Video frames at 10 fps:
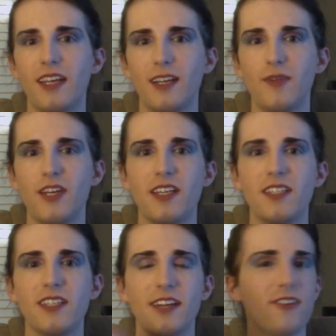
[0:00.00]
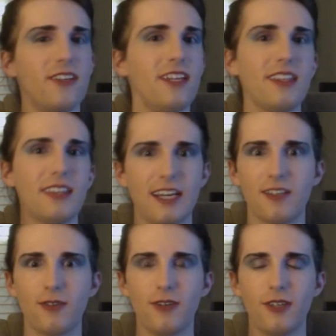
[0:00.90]
But underneath
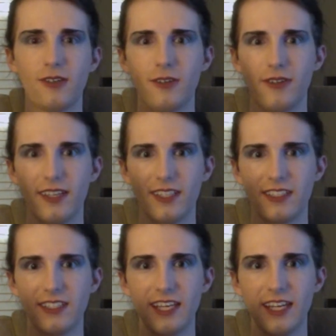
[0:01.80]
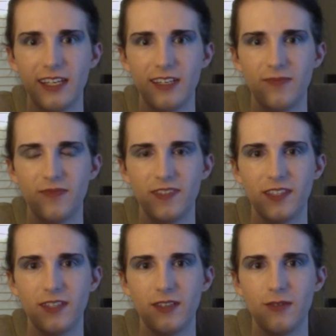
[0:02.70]
that quote-unquote thick skin,
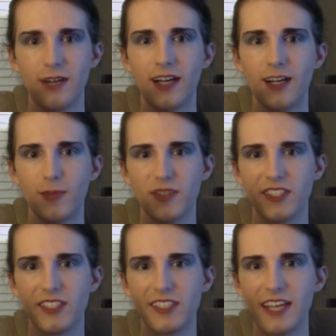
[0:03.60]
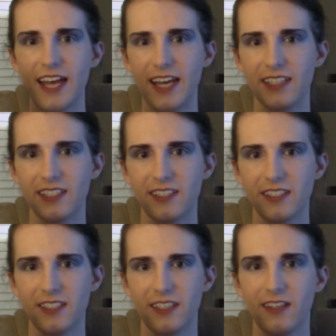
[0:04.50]
you are upset
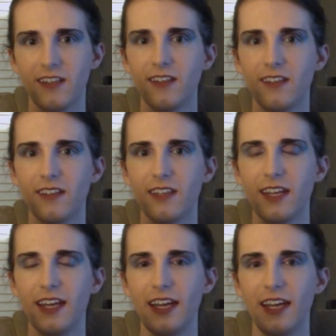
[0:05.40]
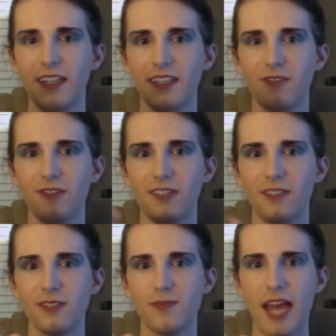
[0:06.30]
still, and that
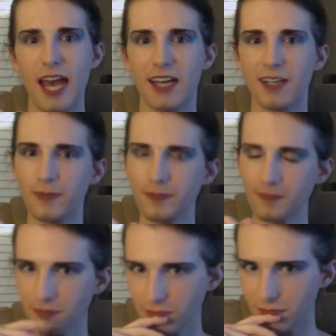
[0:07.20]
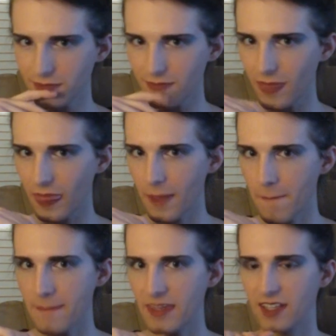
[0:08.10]
feels bad.
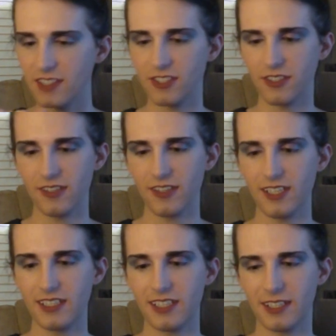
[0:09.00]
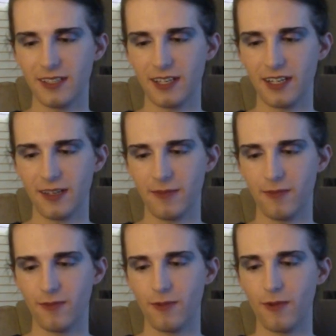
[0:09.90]
So you need to,
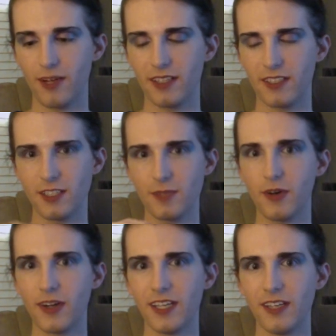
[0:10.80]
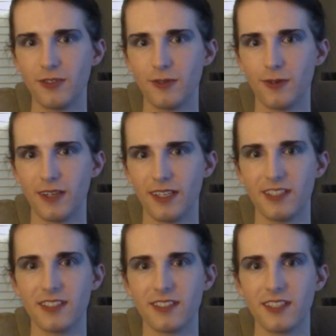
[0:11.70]
what this is pointing you toward
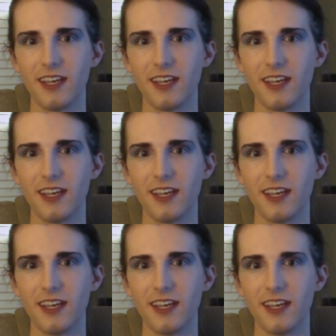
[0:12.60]
is,